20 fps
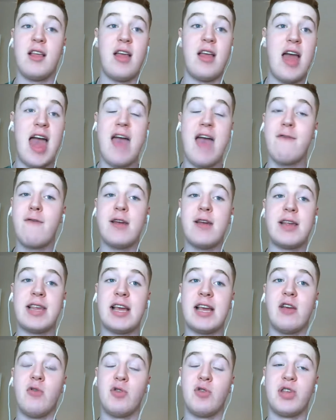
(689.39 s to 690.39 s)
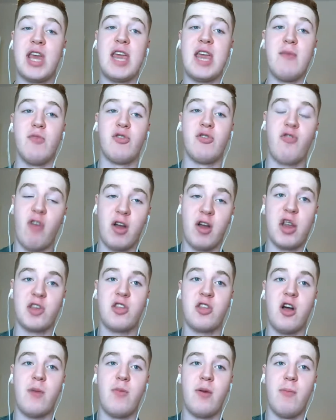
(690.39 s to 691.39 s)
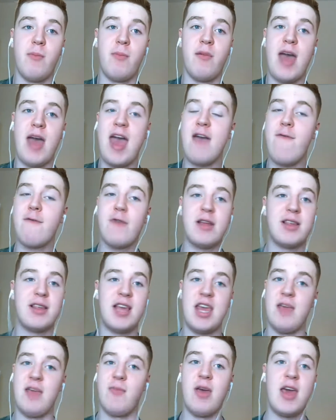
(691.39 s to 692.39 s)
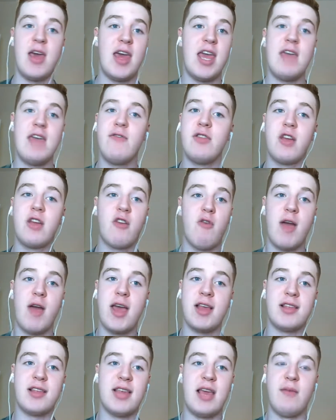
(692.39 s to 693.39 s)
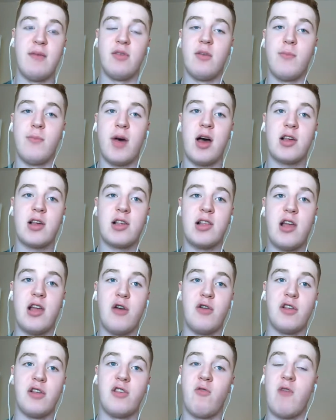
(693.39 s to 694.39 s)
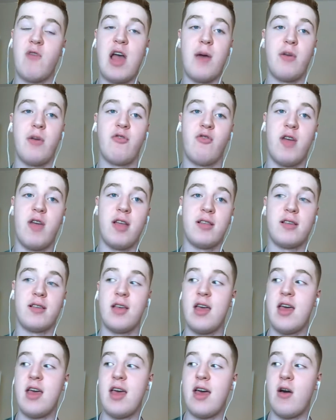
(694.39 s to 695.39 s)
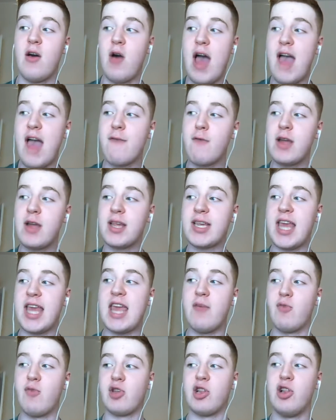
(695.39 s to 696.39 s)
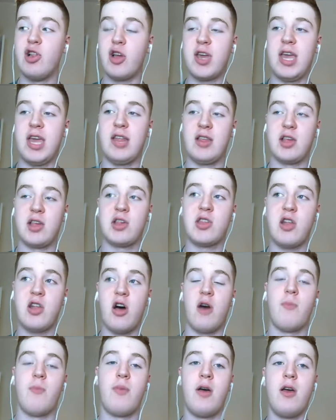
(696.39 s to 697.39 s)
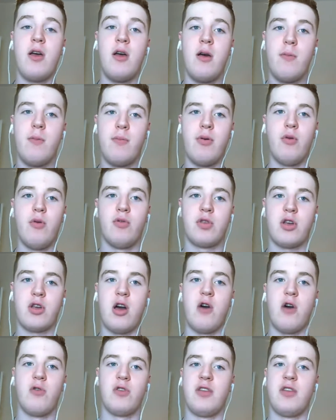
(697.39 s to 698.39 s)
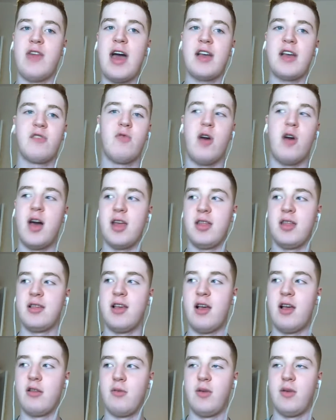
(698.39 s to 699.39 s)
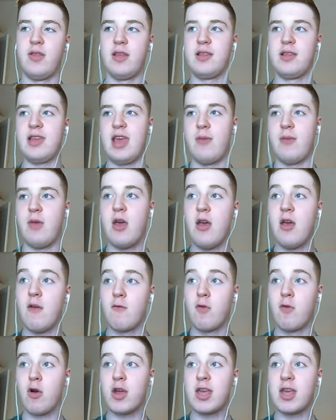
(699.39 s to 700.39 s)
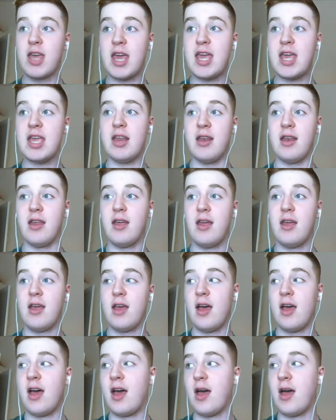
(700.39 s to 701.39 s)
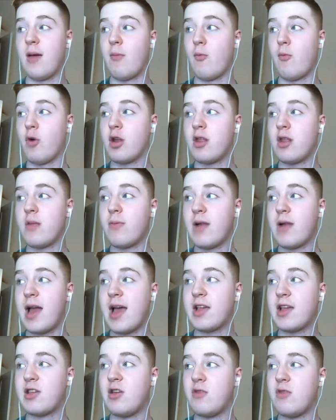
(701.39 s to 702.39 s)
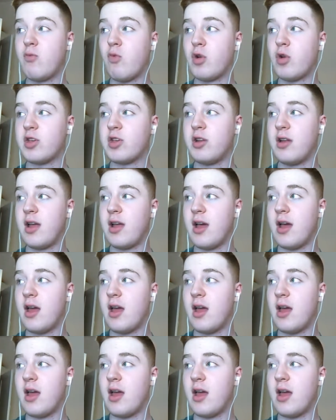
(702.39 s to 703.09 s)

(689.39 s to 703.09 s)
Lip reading: every single team was trying to stop him. Every team, even the greatest teams, the Barcelonas, the Real Madrids, every team was looking to stop Paul Scholes, and that's why he deserved to be in this team. Roy Keane, one of the players who wasn't,